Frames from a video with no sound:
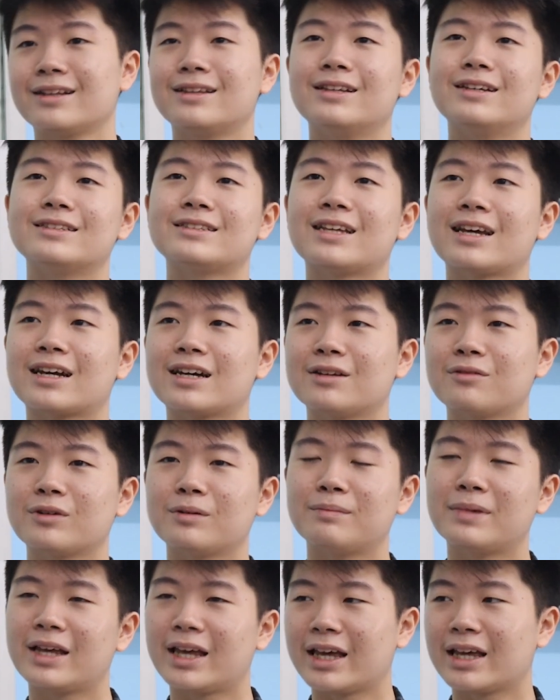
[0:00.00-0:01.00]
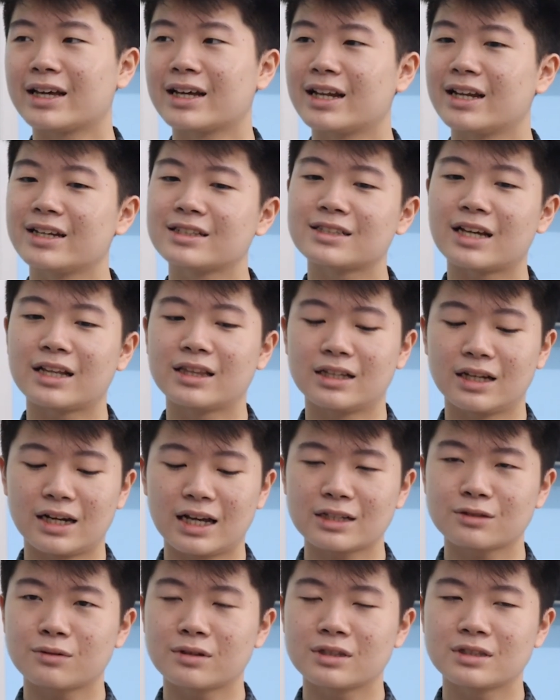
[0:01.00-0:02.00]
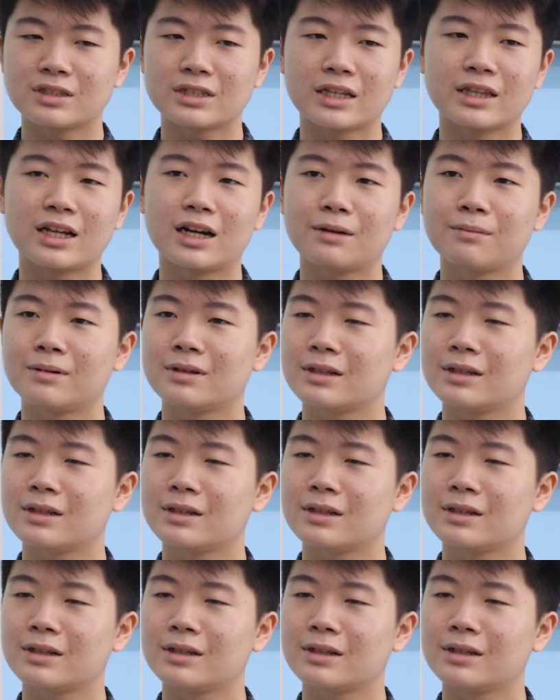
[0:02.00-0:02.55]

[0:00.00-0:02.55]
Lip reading: The second will be English, and the last one, general